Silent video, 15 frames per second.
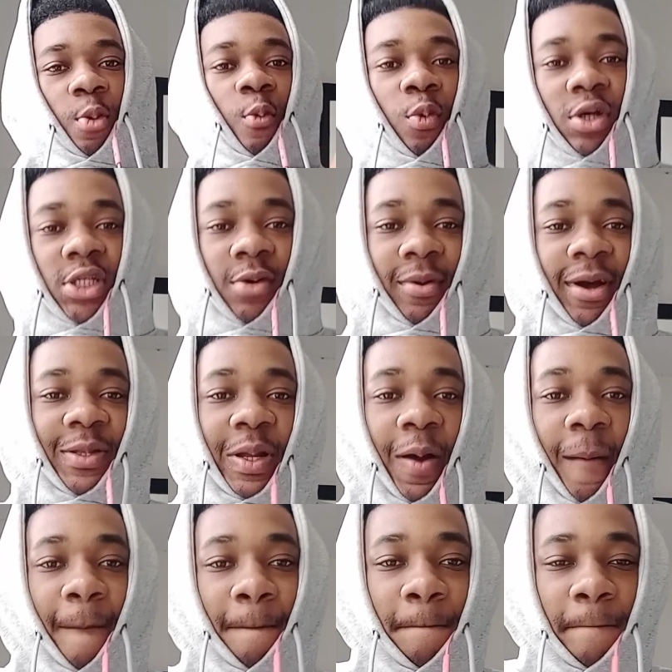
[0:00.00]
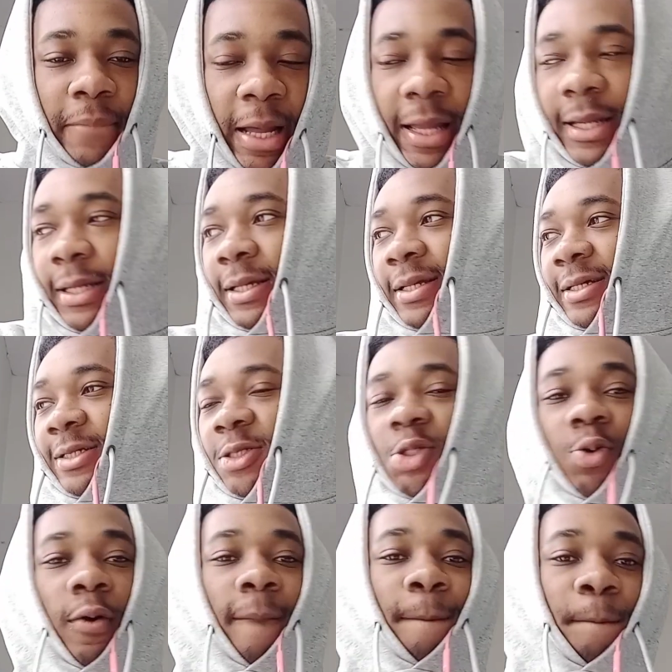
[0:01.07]
What's up guys, welcome back
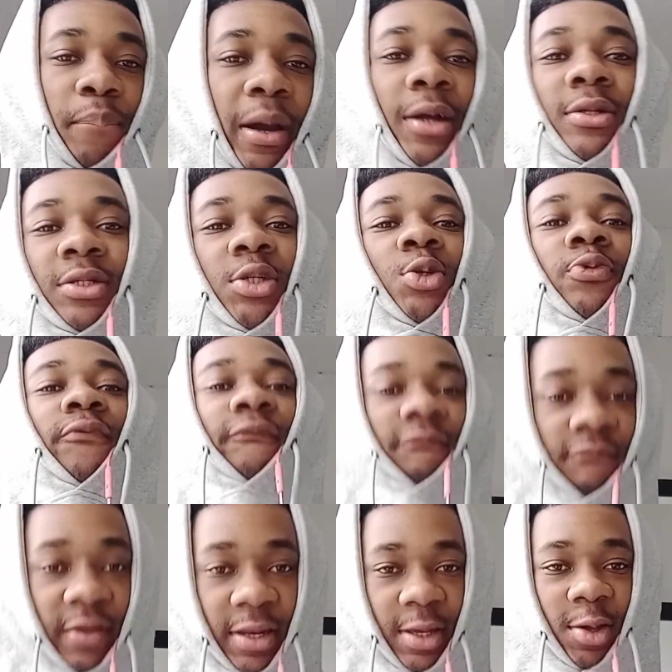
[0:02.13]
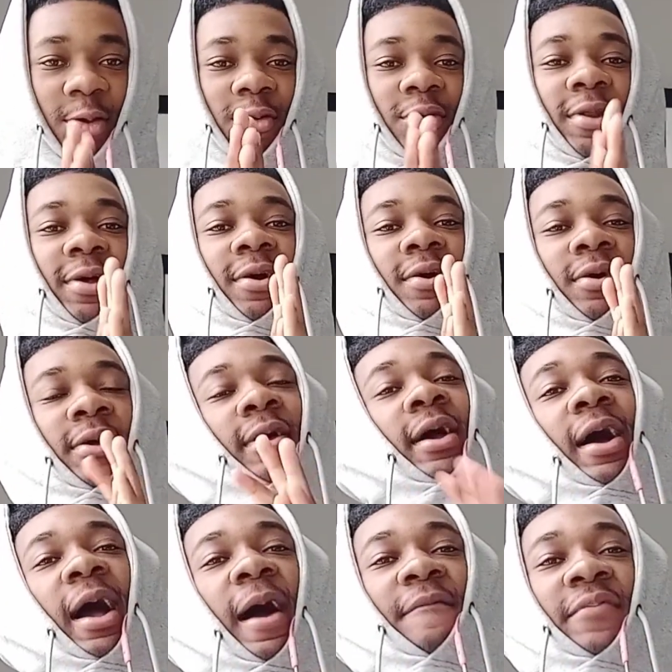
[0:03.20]
to a brand new video. You know,
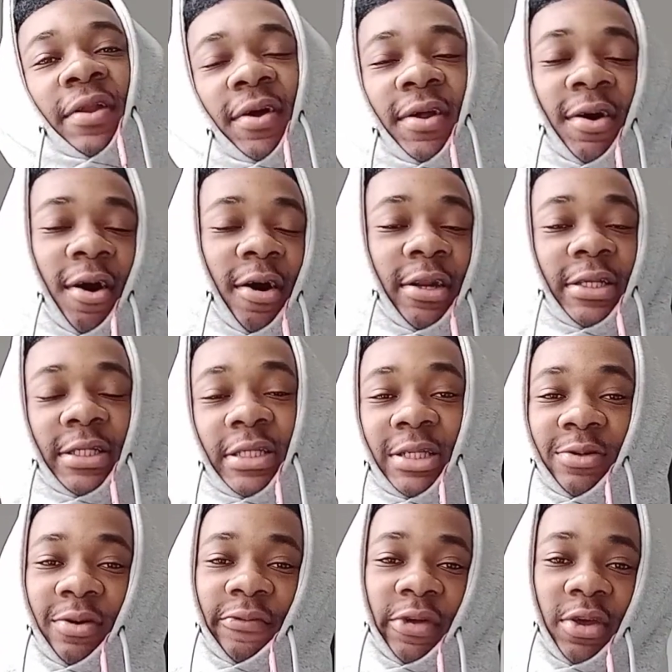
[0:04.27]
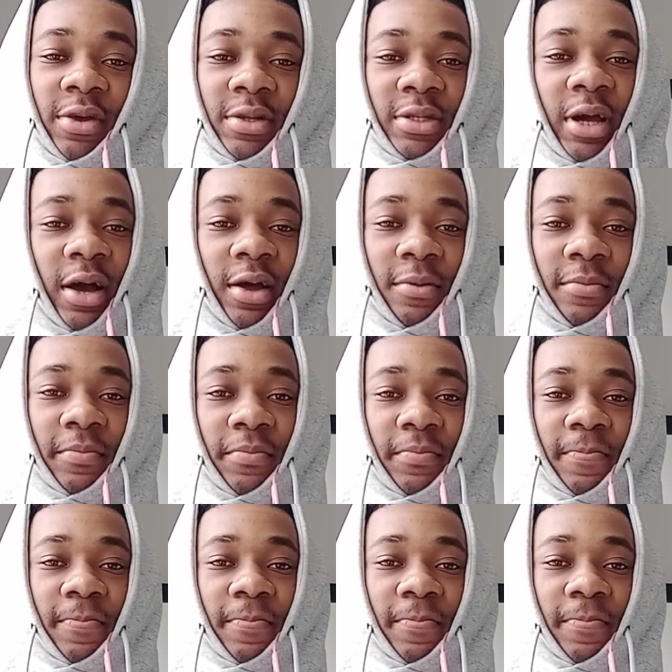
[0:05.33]
I haven't done an RDC video in time,